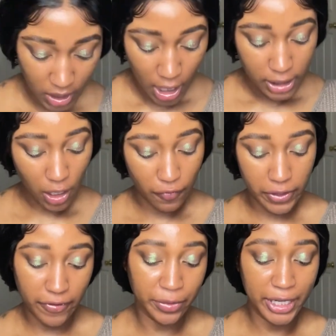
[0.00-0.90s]
So for the
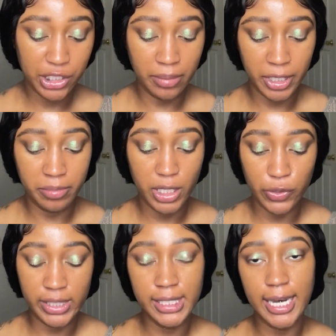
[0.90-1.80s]
foundation I'm going to be
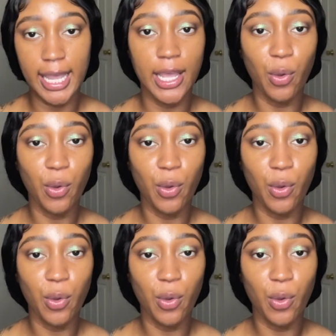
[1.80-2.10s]
using today,